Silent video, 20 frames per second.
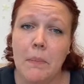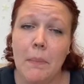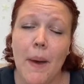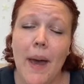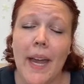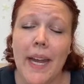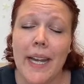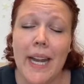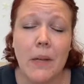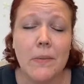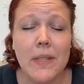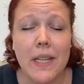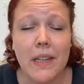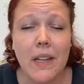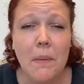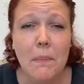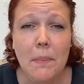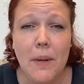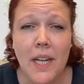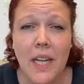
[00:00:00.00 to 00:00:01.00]
by an outside
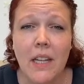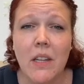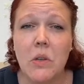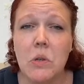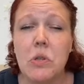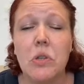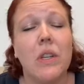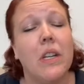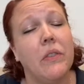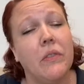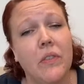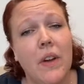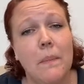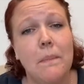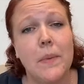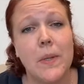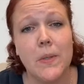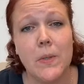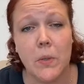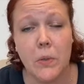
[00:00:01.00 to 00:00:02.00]
company, usually from
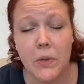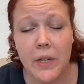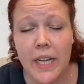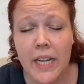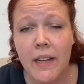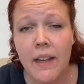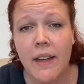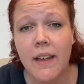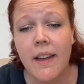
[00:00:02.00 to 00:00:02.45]
Missouri,